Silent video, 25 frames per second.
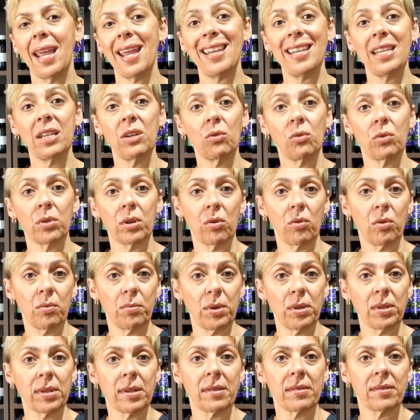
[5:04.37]
any
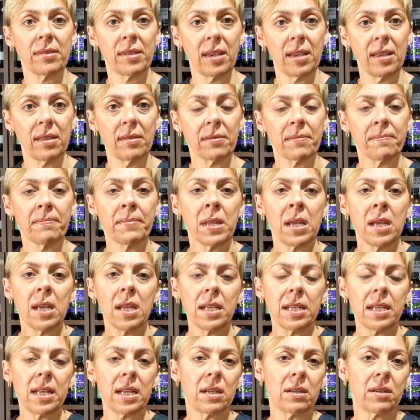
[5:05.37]
autoimmune disease.
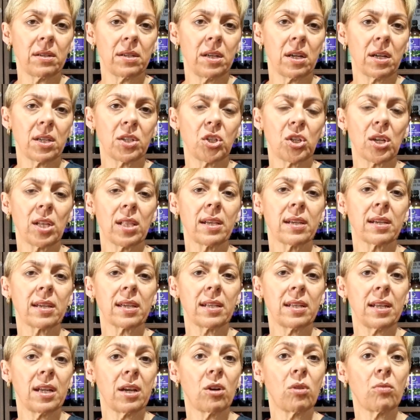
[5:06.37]
Now, Nigella
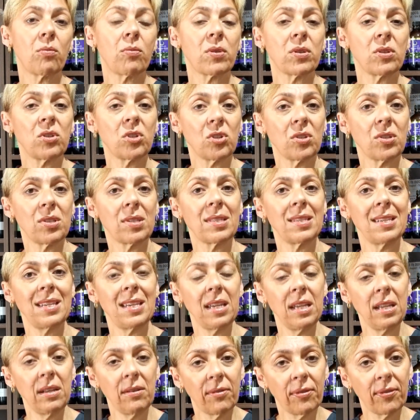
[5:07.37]
can help reduce the
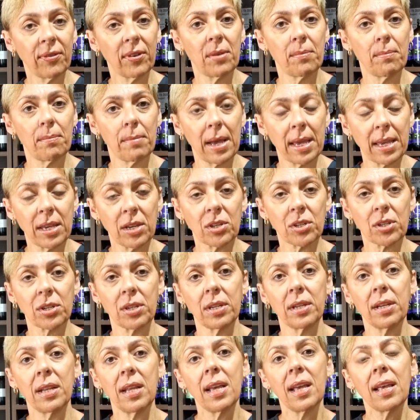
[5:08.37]

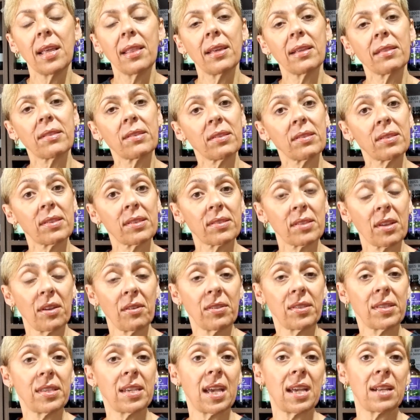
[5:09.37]
inflammation that's
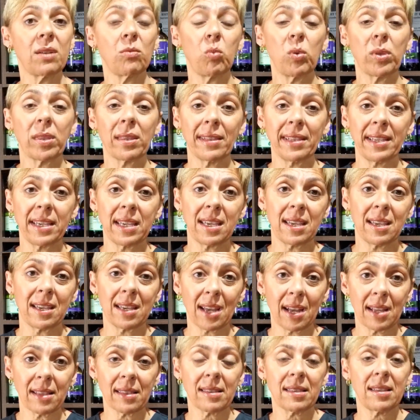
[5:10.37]
associated with leaky
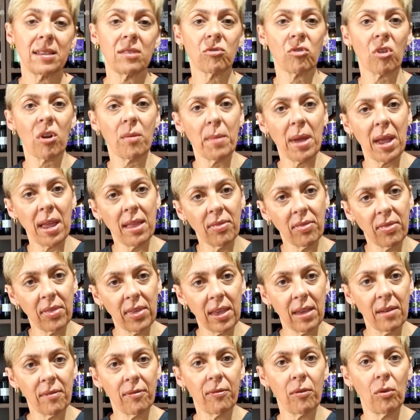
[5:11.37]
gut syndrome, and
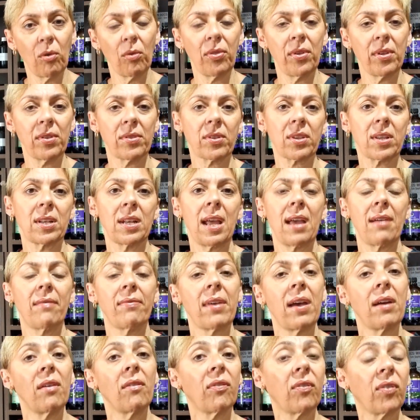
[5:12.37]
therefore this can
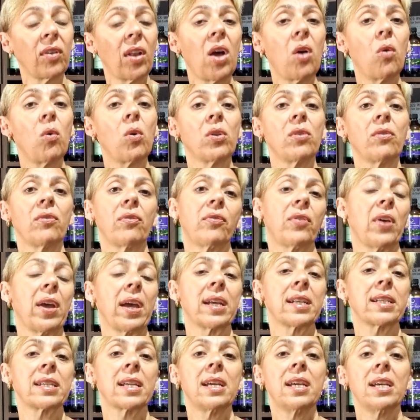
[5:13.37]
have that flow-on
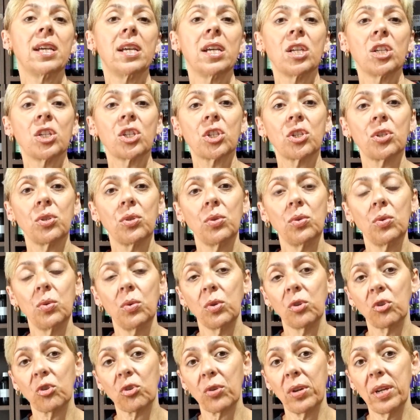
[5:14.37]
effect
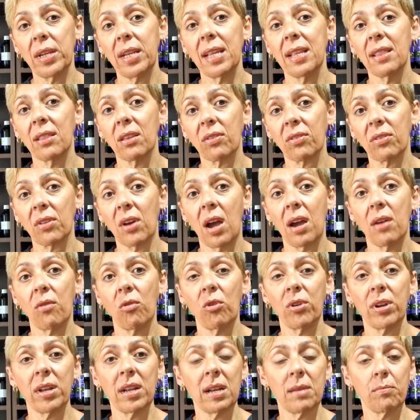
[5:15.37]
to treating the
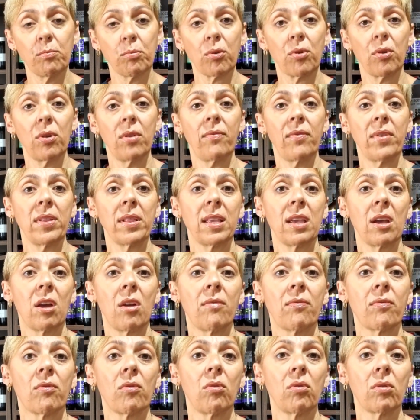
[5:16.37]
thyroid and improving the
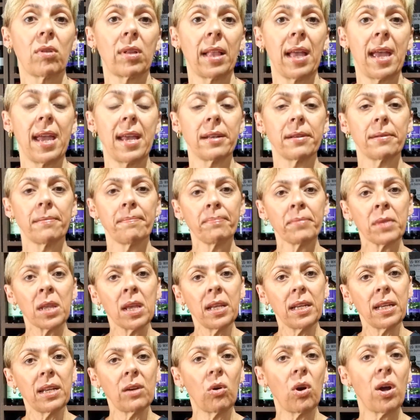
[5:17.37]
overall gland.
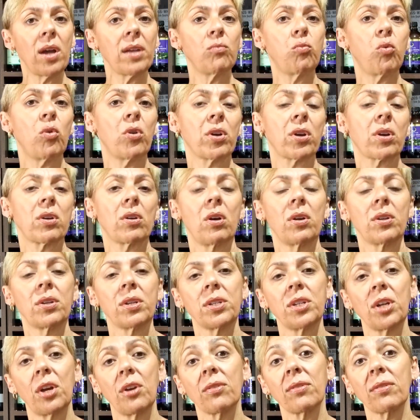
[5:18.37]
Now, I'd work on
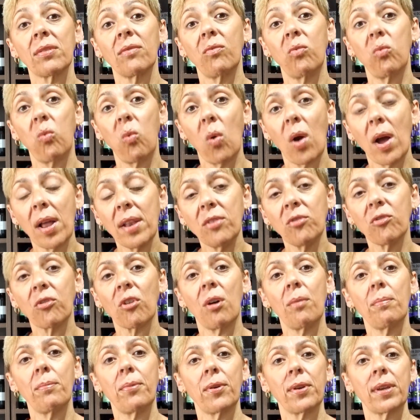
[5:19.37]
a dose of 1
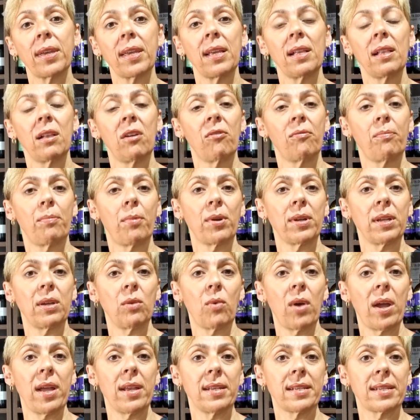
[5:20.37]
drop per kilo of body
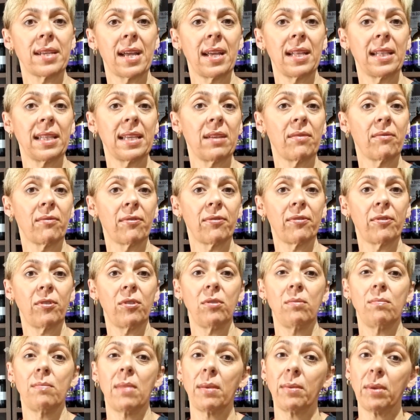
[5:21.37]
weight daily in
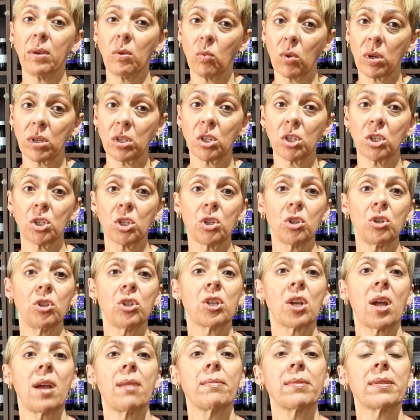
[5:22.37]
food, maybe 1 to 2
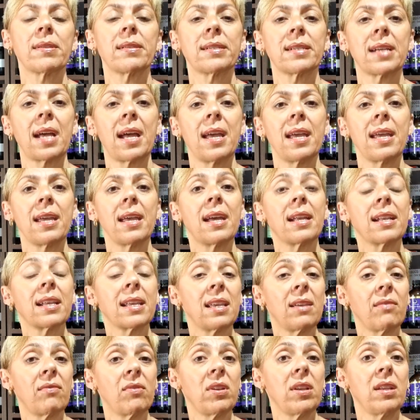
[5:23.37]
times a day, and
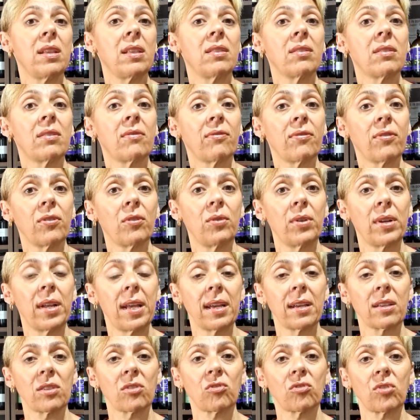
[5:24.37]
given in the fluid
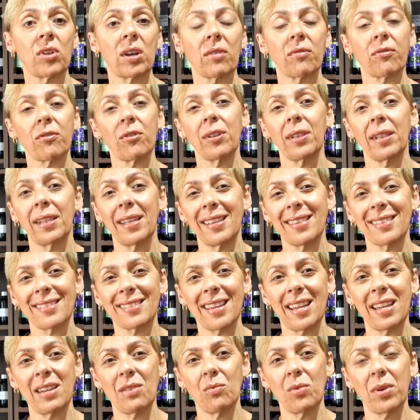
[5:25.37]
extract for at least
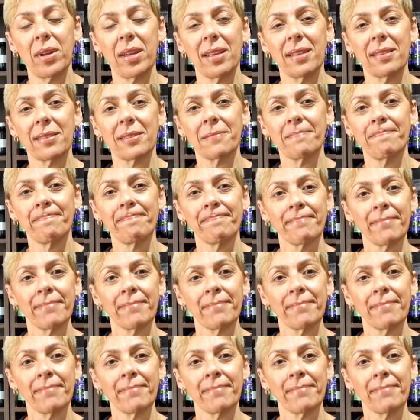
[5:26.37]
8 weeks.